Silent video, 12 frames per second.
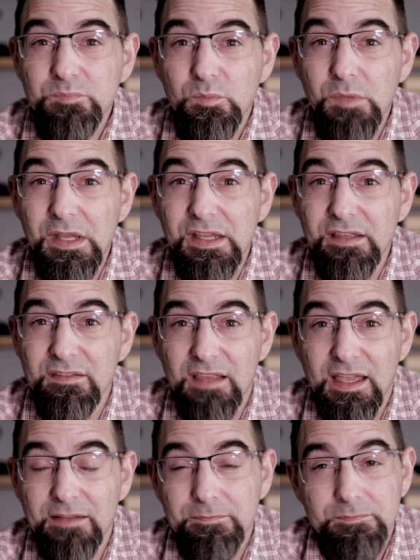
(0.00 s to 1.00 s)
meaning
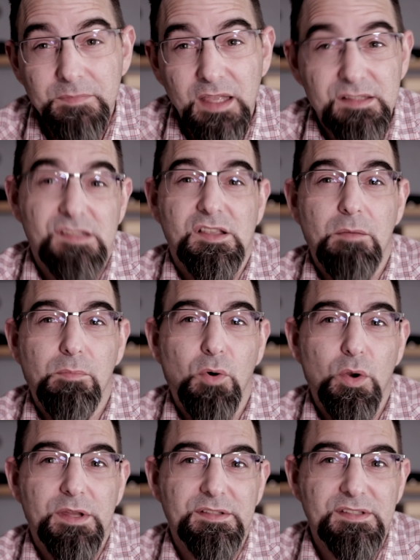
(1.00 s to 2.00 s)
that at some
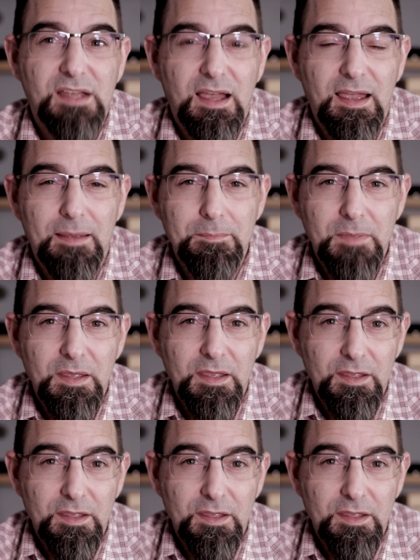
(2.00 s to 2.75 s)
point in time